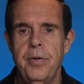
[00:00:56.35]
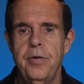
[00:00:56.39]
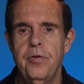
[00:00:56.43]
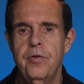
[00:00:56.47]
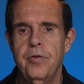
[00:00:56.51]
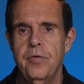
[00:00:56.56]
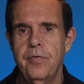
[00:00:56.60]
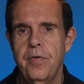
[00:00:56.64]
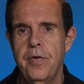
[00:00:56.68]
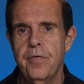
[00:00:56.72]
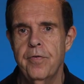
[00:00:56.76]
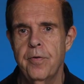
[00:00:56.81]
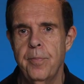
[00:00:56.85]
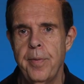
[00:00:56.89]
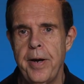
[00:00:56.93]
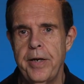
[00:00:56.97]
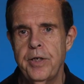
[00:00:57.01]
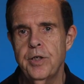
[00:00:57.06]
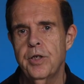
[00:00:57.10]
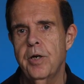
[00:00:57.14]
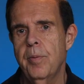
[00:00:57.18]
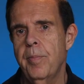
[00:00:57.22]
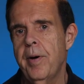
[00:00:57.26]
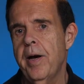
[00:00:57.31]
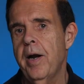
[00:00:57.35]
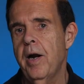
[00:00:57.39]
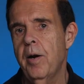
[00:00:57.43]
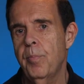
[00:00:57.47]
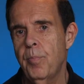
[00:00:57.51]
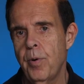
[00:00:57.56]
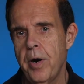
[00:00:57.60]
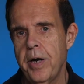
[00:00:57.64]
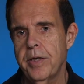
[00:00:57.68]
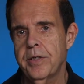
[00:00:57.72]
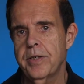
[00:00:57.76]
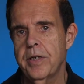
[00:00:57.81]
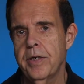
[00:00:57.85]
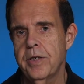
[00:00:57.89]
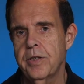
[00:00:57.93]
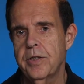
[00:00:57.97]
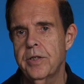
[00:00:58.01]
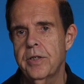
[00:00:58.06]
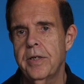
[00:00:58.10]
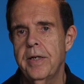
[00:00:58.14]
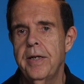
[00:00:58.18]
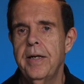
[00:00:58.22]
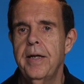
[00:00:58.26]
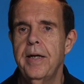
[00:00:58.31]
pieces of information about our
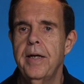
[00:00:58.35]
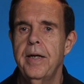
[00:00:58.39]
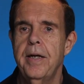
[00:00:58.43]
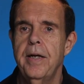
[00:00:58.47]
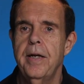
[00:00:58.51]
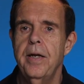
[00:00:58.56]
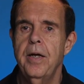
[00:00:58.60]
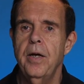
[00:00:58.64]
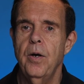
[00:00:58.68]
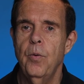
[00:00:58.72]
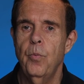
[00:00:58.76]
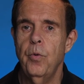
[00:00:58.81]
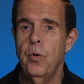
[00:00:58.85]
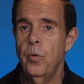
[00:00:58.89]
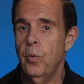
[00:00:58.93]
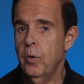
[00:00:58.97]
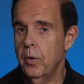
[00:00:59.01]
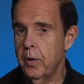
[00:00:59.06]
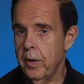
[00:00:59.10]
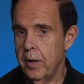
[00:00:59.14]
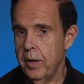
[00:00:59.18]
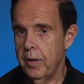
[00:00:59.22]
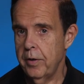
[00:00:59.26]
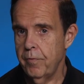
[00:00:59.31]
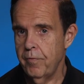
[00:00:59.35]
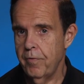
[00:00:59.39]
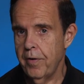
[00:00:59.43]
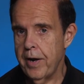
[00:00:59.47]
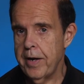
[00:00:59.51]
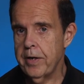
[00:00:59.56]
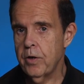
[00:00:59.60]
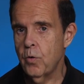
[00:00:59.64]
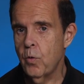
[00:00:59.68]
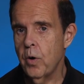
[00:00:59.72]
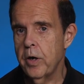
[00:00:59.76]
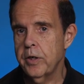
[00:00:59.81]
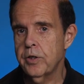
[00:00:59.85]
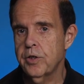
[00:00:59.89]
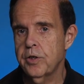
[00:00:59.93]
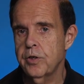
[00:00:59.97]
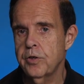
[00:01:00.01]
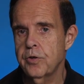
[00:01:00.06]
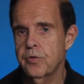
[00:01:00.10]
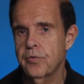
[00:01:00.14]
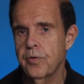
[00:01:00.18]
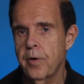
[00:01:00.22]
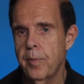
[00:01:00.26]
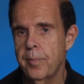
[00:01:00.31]
process. We would invite
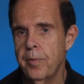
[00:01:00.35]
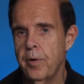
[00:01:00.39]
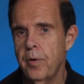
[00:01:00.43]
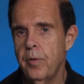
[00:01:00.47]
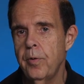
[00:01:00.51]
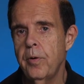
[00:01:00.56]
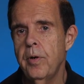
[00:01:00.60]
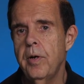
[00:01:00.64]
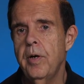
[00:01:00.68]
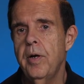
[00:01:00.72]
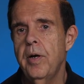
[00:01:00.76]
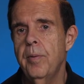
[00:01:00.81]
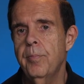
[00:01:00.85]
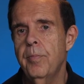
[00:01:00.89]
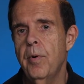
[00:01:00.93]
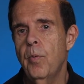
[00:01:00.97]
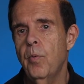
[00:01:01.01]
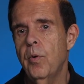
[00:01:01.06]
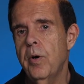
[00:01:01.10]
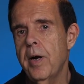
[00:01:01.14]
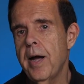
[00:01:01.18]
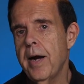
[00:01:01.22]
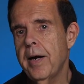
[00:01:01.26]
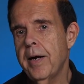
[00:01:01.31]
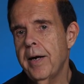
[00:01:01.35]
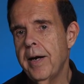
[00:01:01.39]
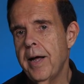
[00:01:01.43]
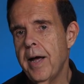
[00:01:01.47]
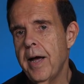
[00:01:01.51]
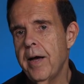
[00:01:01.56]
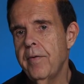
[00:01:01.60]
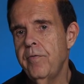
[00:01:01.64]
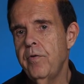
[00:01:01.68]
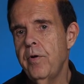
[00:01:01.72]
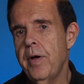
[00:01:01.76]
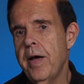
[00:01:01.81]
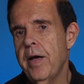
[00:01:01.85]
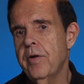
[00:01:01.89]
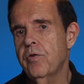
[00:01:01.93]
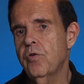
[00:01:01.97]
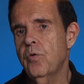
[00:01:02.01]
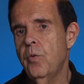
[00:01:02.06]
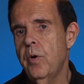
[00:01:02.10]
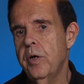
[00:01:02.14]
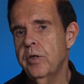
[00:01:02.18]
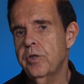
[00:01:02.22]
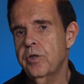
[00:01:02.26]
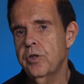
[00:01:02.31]
questions from you, but we're not going to have you ask
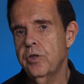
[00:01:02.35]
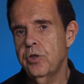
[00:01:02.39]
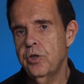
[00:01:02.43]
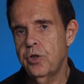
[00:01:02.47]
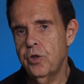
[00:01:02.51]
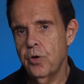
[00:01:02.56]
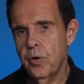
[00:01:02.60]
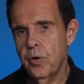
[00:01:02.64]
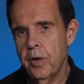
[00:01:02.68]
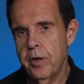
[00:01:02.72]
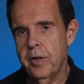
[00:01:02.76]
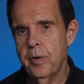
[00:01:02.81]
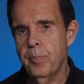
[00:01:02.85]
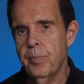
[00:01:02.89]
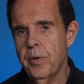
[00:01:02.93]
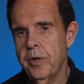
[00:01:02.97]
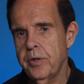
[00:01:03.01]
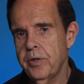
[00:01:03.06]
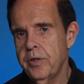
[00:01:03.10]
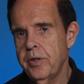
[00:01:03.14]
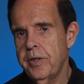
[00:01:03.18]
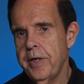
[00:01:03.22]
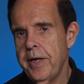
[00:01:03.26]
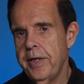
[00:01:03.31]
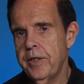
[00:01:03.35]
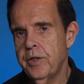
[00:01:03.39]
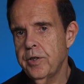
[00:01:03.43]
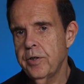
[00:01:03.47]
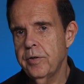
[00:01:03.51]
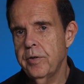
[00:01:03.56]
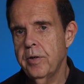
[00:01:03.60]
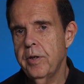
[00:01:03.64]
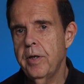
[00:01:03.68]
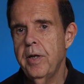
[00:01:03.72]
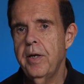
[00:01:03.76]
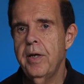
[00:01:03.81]
questions during the presentation.